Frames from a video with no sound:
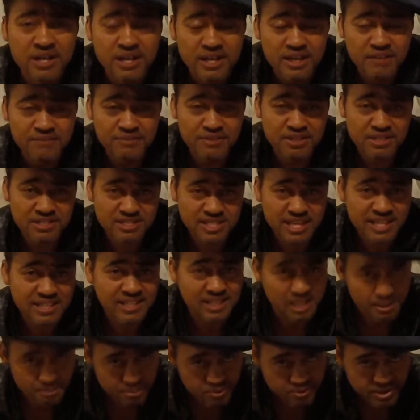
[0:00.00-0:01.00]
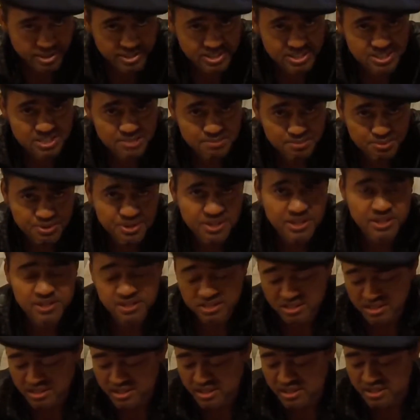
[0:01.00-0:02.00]
If you decide to upgrade the spring,
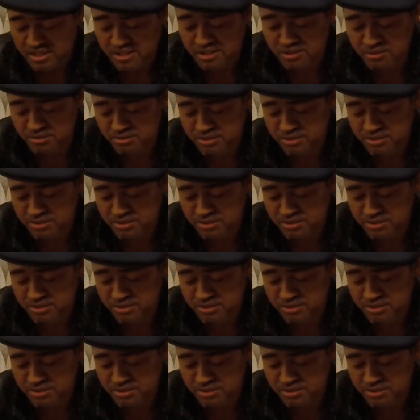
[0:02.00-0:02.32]
you